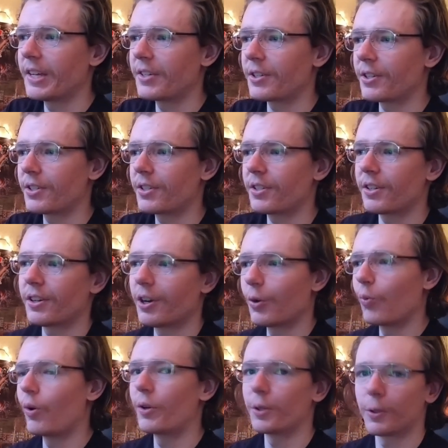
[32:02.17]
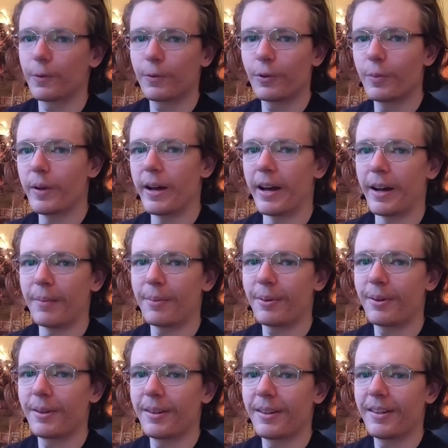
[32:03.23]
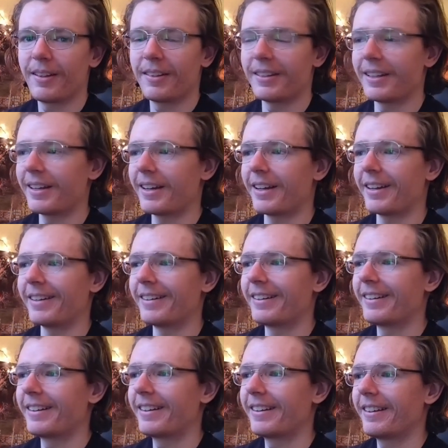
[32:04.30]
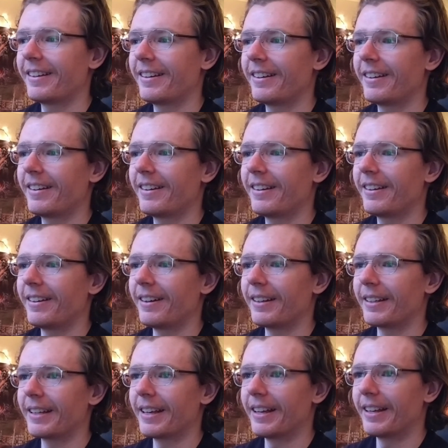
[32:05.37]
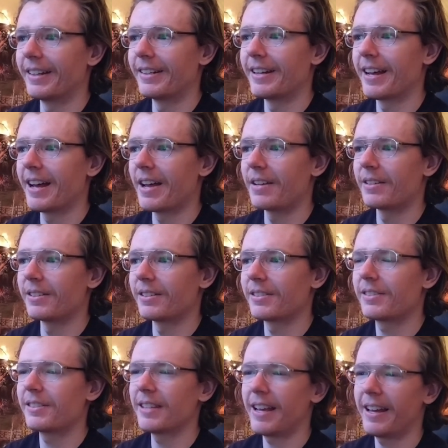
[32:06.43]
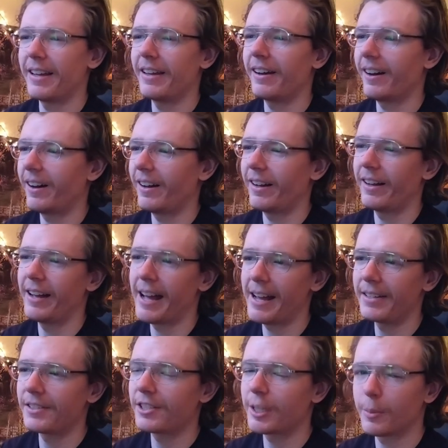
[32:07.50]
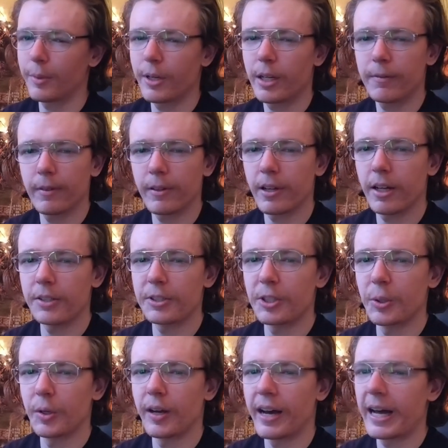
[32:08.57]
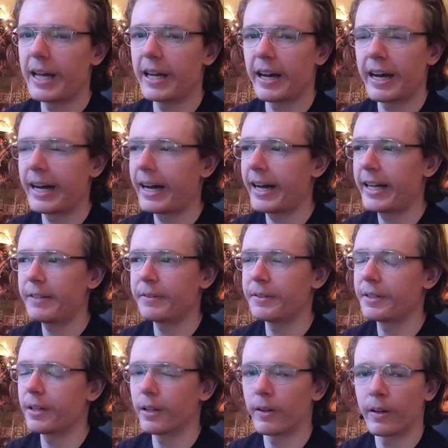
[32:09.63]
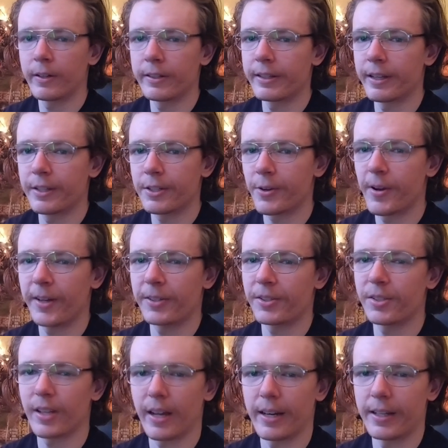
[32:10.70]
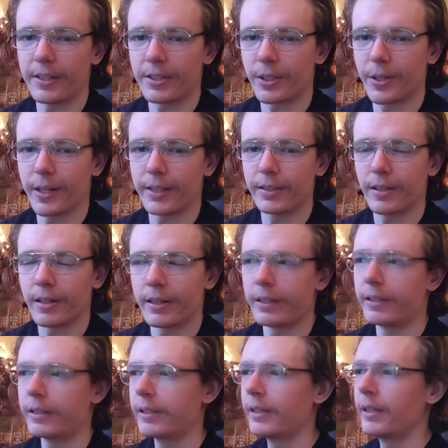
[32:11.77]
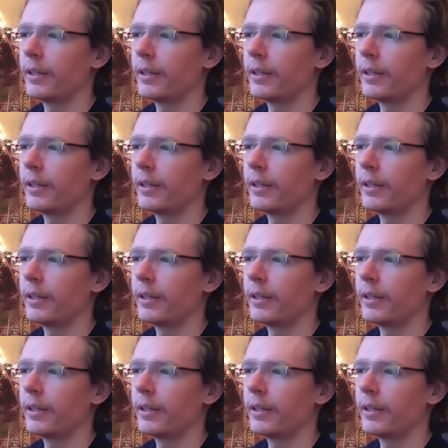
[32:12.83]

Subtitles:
just a wonderful map that again has somewhat of a lot to it. I haven't done a lot of the Easter eggs or side Easter eggs on it,